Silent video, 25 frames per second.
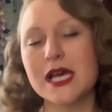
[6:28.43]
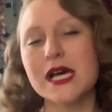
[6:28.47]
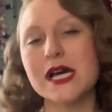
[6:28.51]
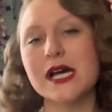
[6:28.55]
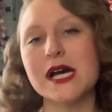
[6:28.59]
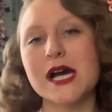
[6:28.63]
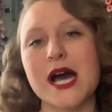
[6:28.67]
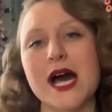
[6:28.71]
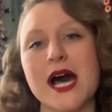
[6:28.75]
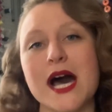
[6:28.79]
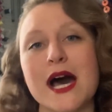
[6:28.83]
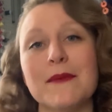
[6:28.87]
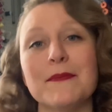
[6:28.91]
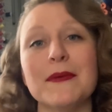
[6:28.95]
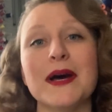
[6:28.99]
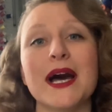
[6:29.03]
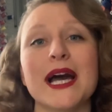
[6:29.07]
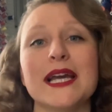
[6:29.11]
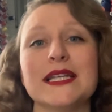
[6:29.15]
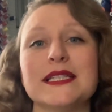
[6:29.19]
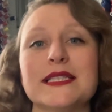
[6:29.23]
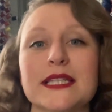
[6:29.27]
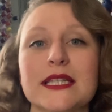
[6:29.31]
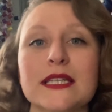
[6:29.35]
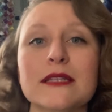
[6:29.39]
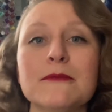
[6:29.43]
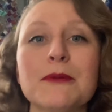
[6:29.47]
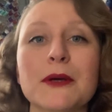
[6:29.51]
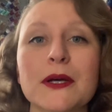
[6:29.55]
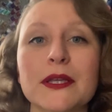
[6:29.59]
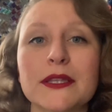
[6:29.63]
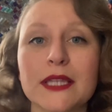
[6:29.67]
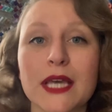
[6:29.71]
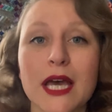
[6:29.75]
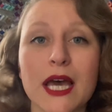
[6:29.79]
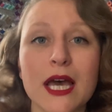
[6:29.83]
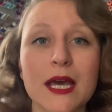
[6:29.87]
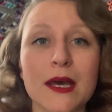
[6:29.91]
I did put
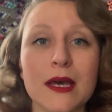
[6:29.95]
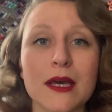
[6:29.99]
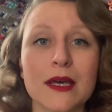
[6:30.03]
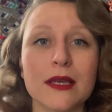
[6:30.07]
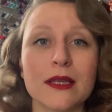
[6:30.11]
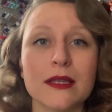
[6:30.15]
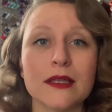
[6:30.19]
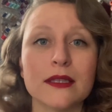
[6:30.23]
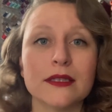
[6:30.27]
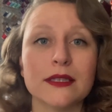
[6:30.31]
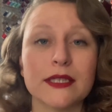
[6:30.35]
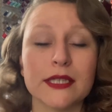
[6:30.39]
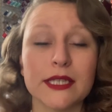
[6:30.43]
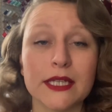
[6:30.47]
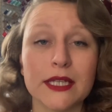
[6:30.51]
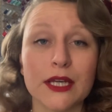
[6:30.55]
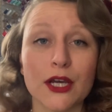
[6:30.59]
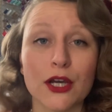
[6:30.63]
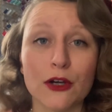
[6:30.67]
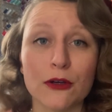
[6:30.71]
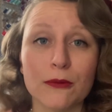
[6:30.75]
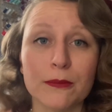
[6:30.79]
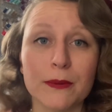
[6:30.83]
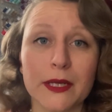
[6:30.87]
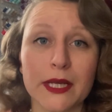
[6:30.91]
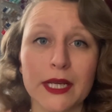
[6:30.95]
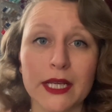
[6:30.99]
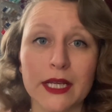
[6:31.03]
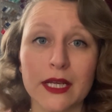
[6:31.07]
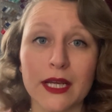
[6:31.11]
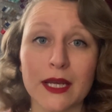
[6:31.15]
the opening,